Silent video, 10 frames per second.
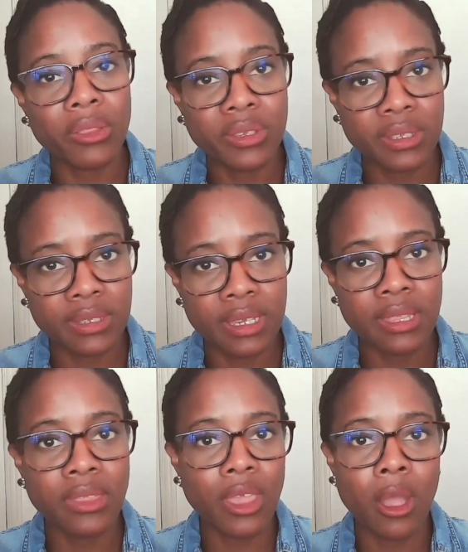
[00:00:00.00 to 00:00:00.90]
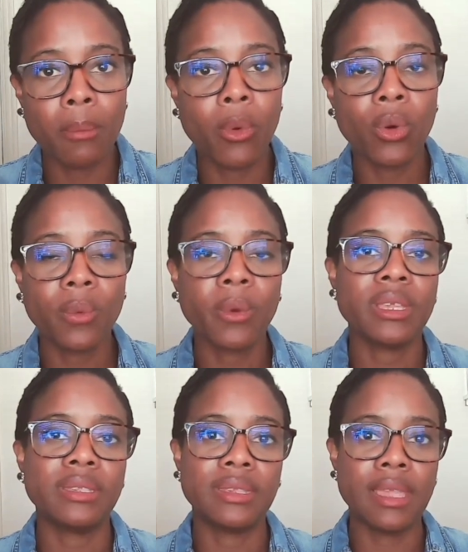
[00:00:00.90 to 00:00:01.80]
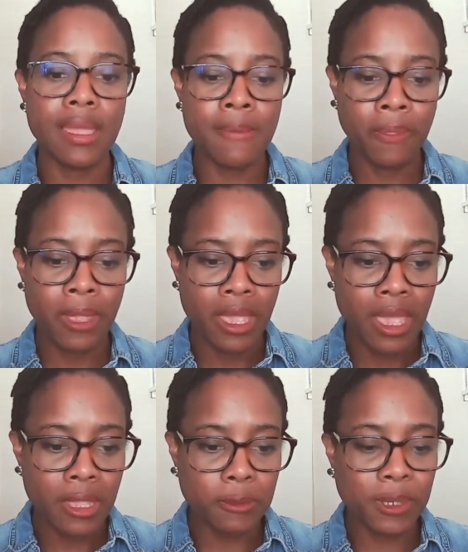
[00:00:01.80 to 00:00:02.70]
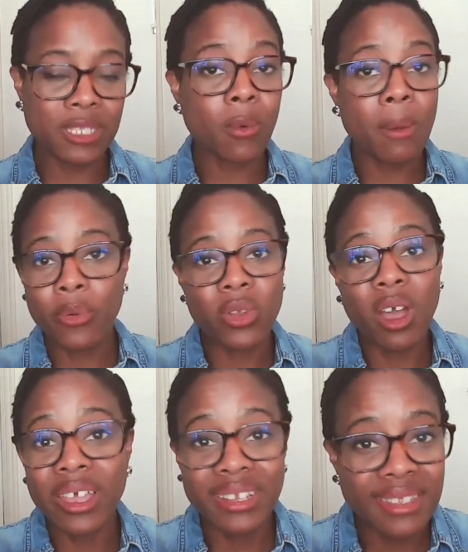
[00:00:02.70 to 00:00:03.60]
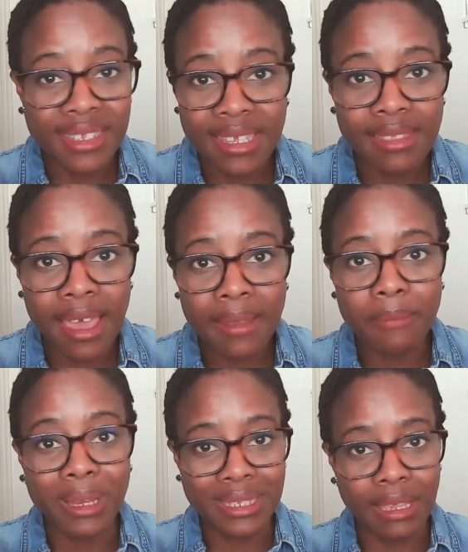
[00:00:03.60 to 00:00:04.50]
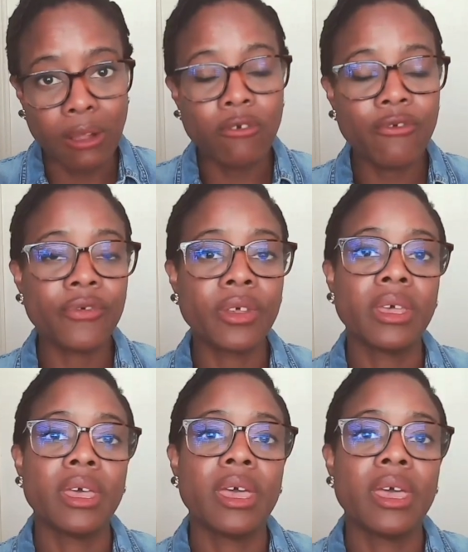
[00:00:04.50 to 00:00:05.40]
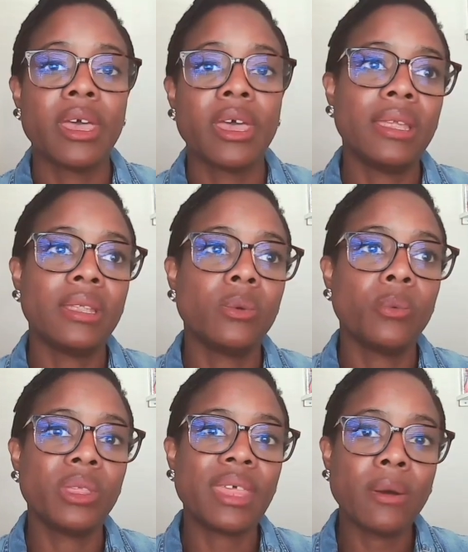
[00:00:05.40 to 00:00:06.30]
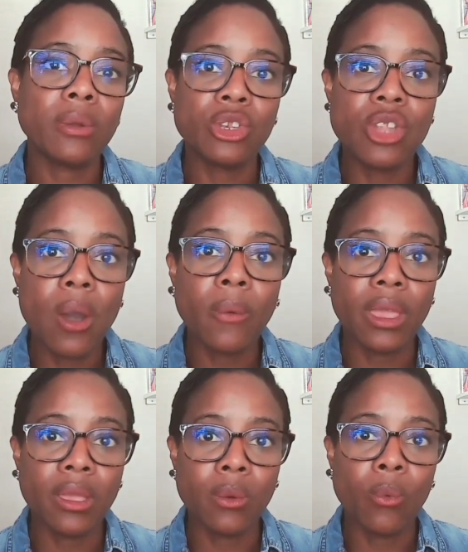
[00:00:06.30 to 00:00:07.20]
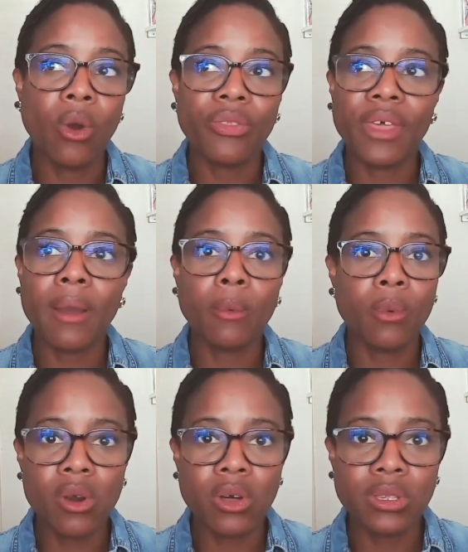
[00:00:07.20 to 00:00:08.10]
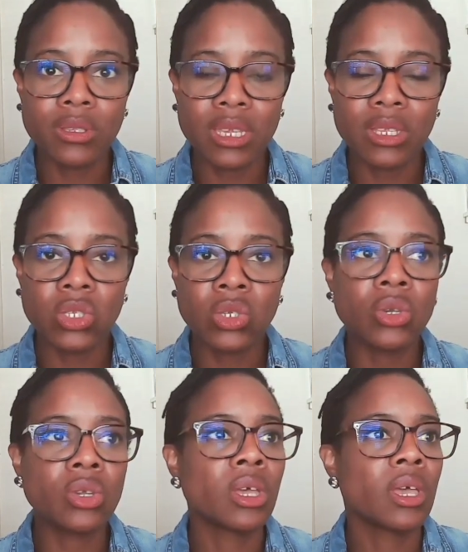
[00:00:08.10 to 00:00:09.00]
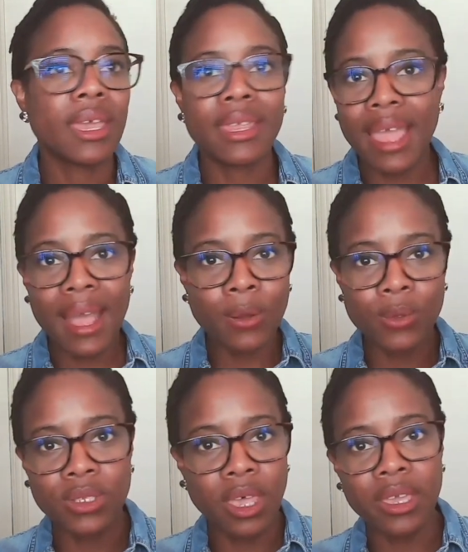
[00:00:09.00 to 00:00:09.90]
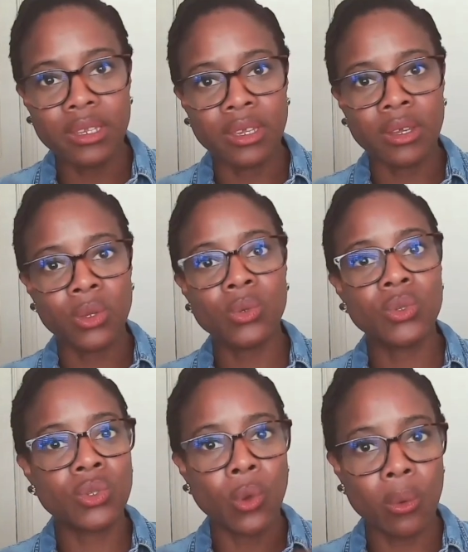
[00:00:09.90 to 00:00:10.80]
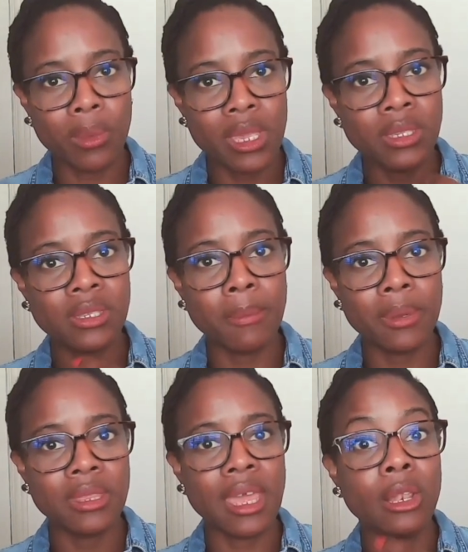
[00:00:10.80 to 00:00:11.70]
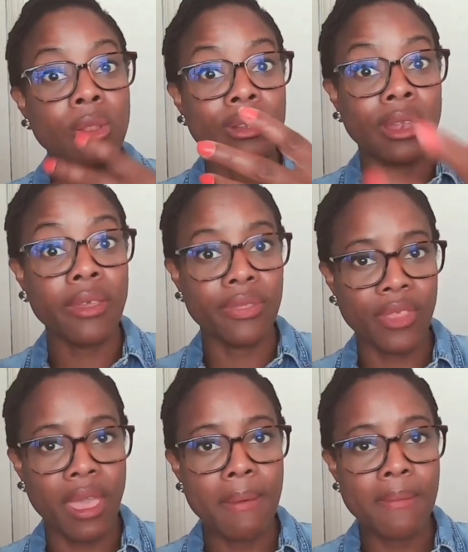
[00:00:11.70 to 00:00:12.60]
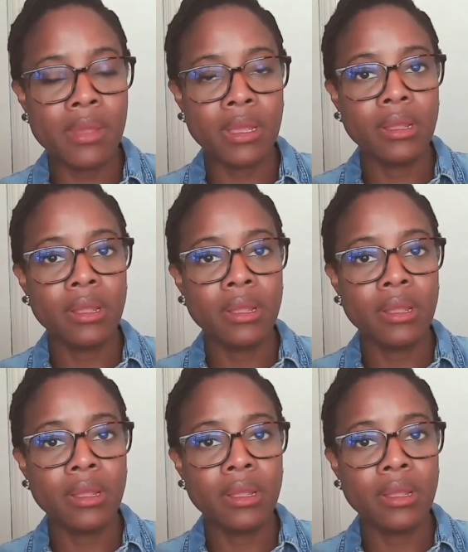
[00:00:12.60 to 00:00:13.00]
others to see that they are more than what they see is because at one point I didn't see that myself. And without knowing what that was, it took an outsider who saw me, somebody that looked like them,